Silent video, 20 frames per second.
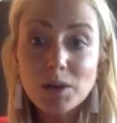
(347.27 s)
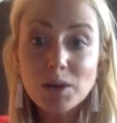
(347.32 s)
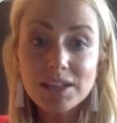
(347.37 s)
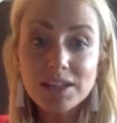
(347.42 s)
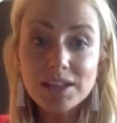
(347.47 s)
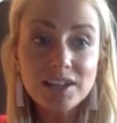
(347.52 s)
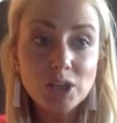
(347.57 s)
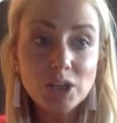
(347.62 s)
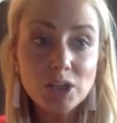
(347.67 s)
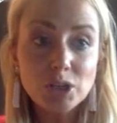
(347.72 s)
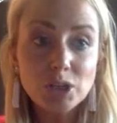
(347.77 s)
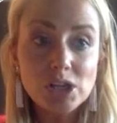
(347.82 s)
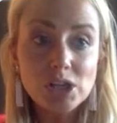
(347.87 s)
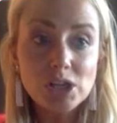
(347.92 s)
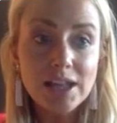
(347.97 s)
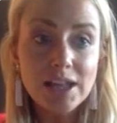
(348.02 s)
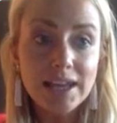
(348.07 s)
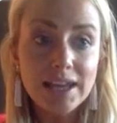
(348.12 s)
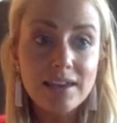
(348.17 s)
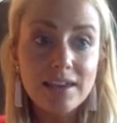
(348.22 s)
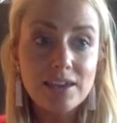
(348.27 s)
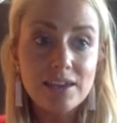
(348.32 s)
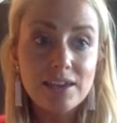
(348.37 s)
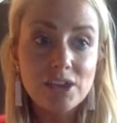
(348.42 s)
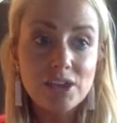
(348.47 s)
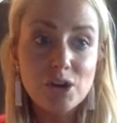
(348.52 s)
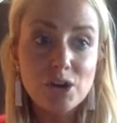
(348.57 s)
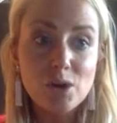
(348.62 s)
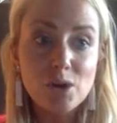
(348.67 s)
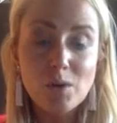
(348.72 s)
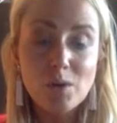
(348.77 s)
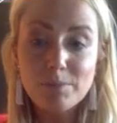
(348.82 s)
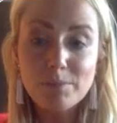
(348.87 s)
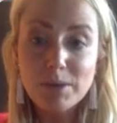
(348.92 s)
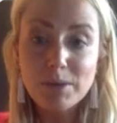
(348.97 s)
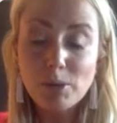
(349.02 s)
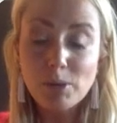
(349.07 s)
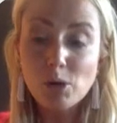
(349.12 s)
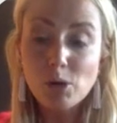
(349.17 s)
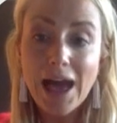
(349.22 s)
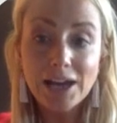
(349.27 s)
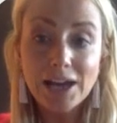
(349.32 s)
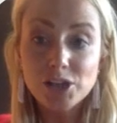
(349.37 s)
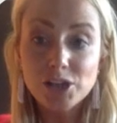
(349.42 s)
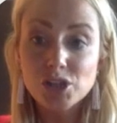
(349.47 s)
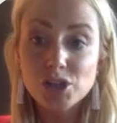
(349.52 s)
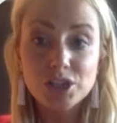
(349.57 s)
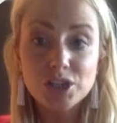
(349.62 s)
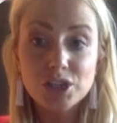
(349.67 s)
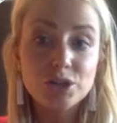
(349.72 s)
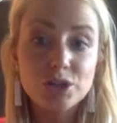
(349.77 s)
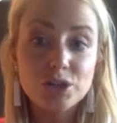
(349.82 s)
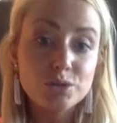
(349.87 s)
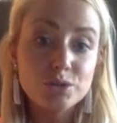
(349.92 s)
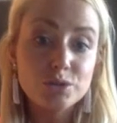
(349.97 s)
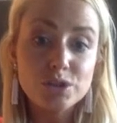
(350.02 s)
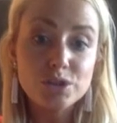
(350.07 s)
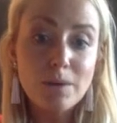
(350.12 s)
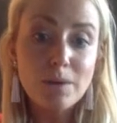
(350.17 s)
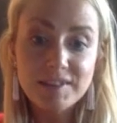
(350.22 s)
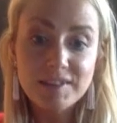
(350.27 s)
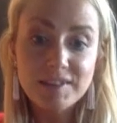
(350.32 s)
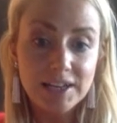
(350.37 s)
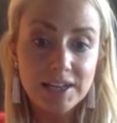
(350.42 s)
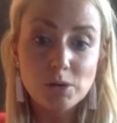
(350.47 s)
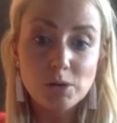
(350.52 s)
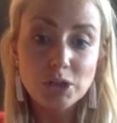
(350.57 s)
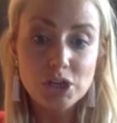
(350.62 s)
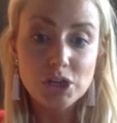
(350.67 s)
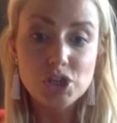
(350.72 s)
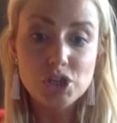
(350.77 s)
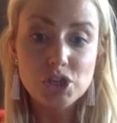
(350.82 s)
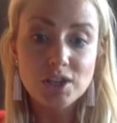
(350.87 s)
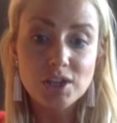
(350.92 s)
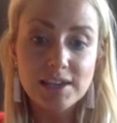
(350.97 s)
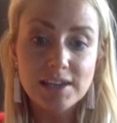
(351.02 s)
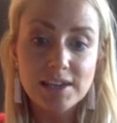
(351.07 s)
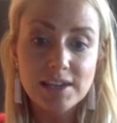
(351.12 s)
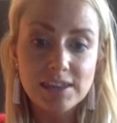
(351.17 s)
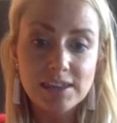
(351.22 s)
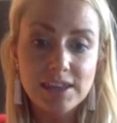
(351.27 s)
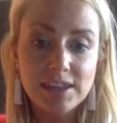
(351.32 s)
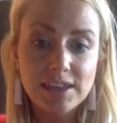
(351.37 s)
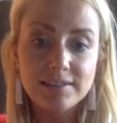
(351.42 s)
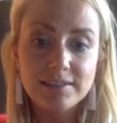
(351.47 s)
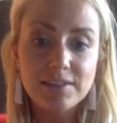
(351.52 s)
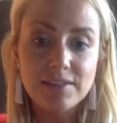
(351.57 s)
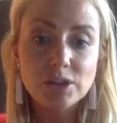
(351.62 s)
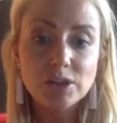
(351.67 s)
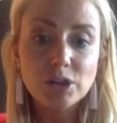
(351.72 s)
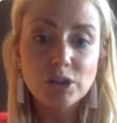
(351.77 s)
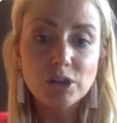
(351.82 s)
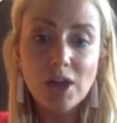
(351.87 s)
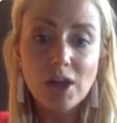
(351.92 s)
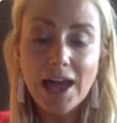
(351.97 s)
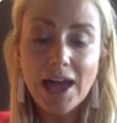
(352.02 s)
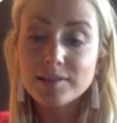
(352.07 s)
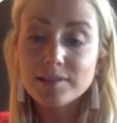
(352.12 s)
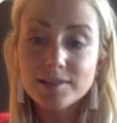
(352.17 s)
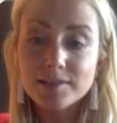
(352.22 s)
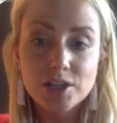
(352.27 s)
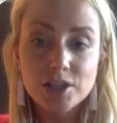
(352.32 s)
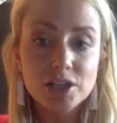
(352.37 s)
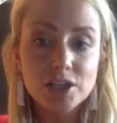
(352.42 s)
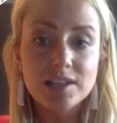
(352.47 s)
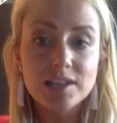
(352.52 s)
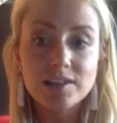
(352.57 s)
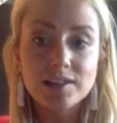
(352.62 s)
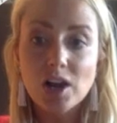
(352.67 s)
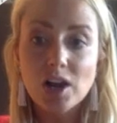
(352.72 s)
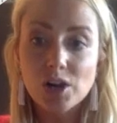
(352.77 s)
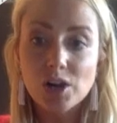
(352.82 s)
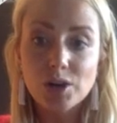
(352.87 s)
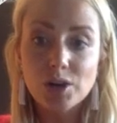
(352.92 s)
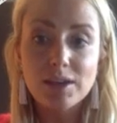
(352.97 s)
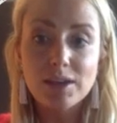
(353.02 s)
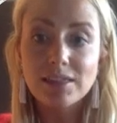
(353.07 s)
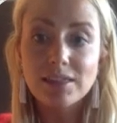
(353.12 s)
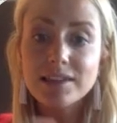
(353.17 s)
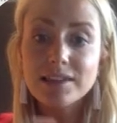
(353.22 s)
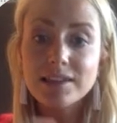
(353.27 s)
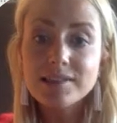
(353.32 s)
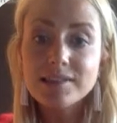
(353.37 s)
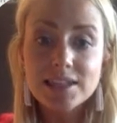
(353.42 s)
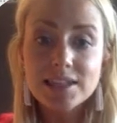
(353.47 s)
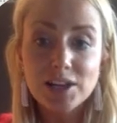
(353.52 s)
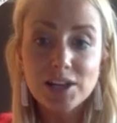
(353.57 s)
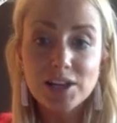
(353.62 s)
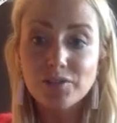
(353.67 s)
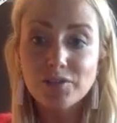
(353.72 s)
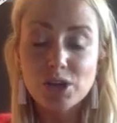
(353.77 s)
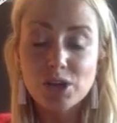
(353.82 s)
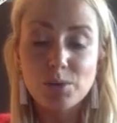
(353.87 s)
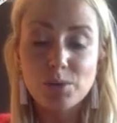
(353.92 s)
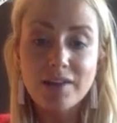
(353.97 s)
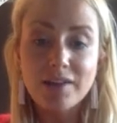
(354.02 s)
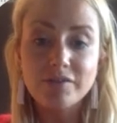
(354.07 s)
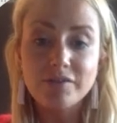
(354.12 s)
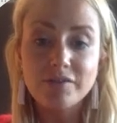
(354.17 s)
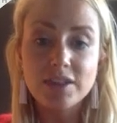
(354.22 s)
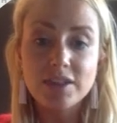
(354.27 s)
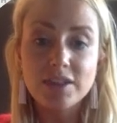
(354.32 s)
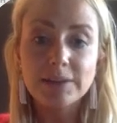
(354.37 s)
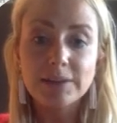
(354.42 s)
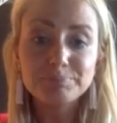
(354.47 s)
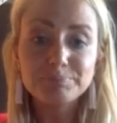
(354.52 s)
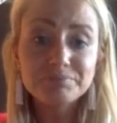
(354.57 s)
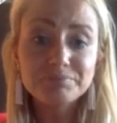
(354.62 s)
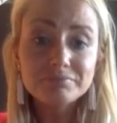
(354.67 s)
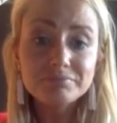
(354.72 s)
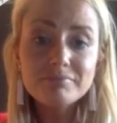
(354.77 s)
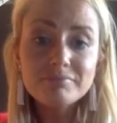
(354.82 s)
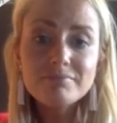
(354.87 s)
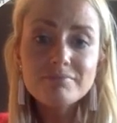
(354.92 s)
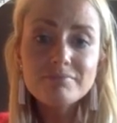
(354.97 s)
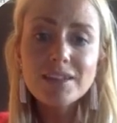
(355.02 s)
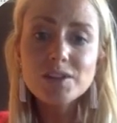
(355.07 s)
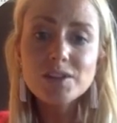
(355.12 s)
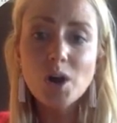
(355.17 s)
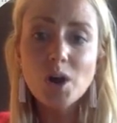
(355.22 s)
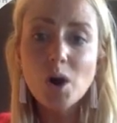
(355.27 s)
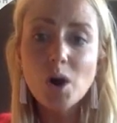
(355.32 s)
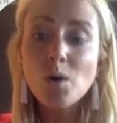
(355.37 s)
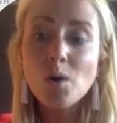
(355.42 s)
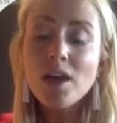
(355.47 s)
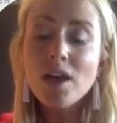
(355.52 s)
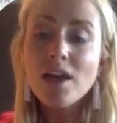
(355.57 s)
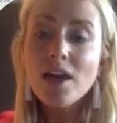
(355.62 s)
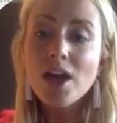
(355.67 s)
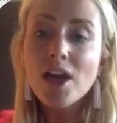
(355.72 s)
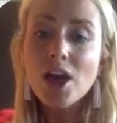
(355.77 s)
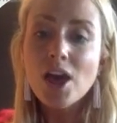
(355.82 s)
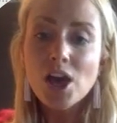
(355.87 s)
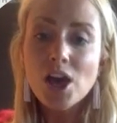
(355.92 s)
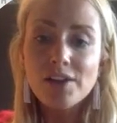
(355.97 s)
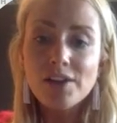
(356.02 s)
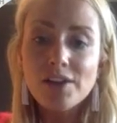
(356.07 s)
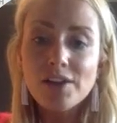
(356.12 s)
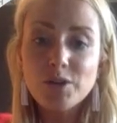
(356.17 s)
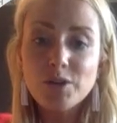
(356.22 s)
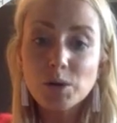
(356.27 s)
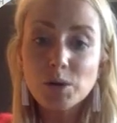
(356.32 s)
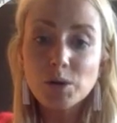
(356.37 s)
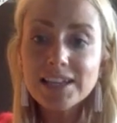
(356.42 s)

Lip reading: going to look like, when people actually go to your website. It will look just like this. And the little excerpt is already listed there for you and everything. So if you click